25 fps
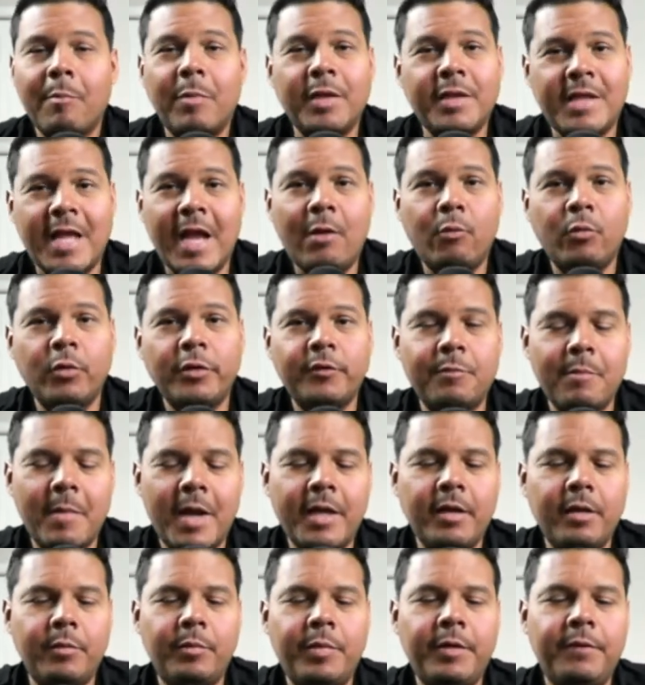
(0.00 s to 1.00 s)
But that was
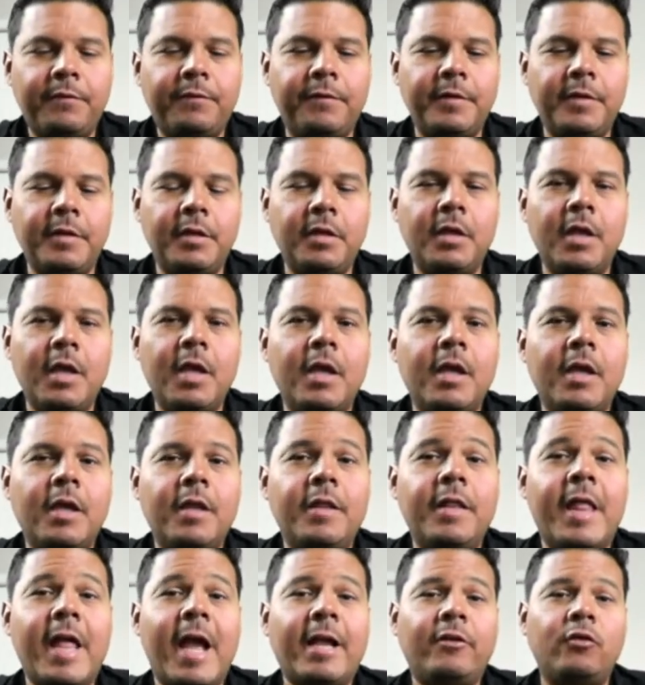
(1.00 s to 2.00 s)
my epiphany.
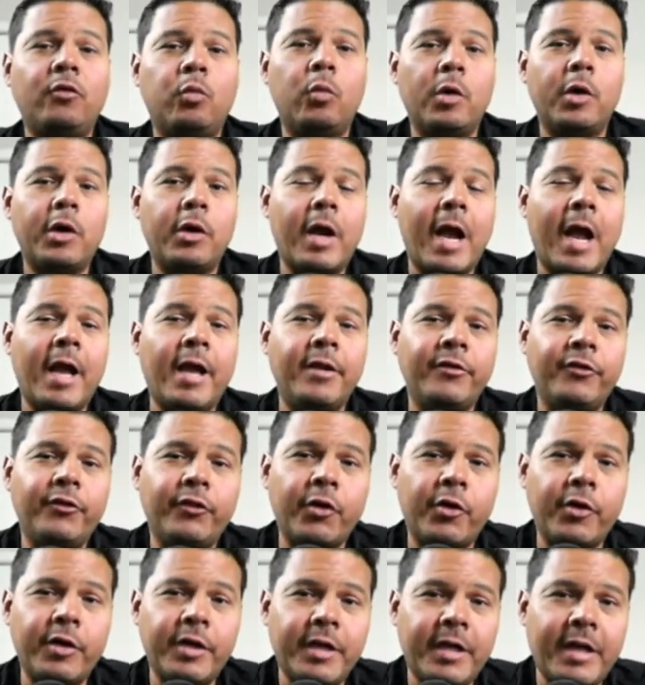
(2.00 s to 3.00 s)
That's where I
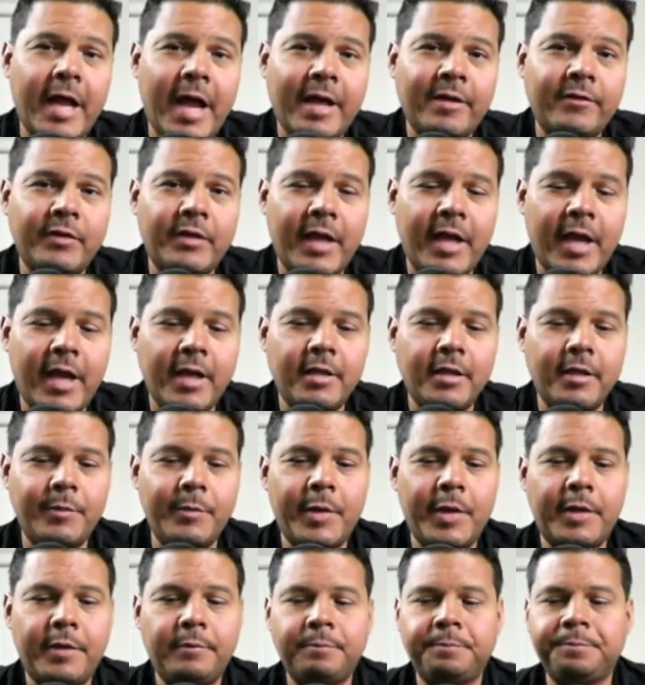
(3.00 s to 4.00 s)
started as a
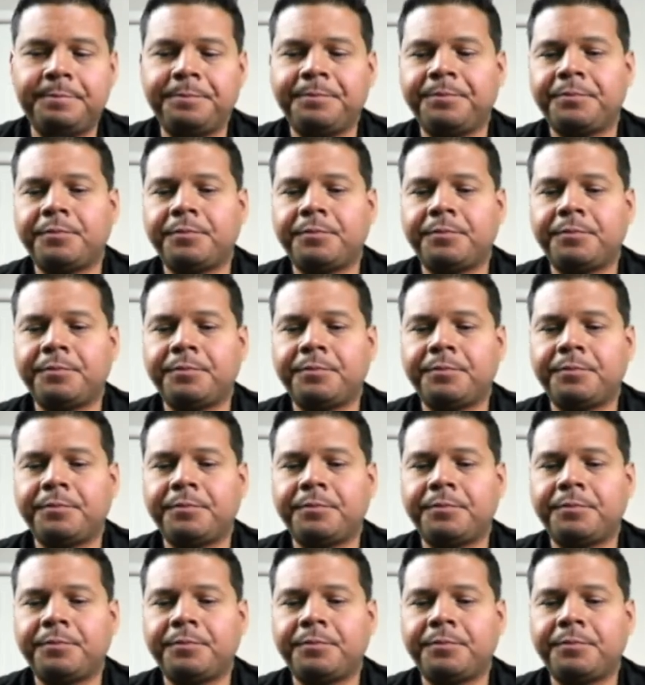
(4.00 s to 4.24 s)
handyman.